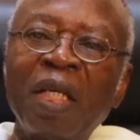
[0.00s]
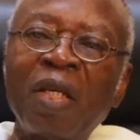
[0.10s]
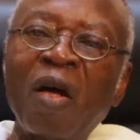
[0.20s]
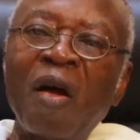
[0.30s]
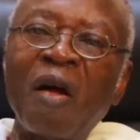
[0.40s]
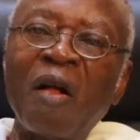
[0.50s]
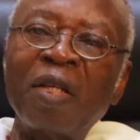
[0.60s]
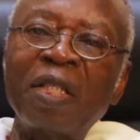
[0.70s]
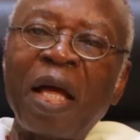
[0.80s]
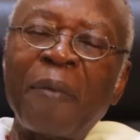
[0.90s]
In
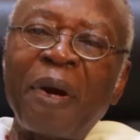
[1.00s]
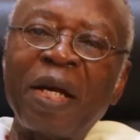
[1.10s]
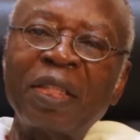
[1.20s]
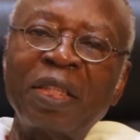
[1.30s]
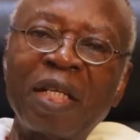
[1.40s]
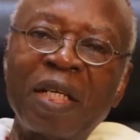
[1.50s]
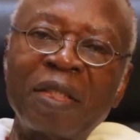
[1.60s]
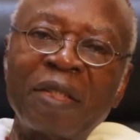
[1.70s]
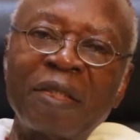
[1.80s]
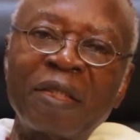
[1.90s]
all the
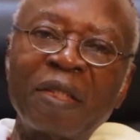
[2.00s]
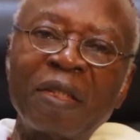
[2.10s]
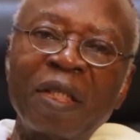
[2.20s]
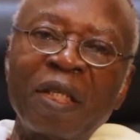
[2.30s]
apparitions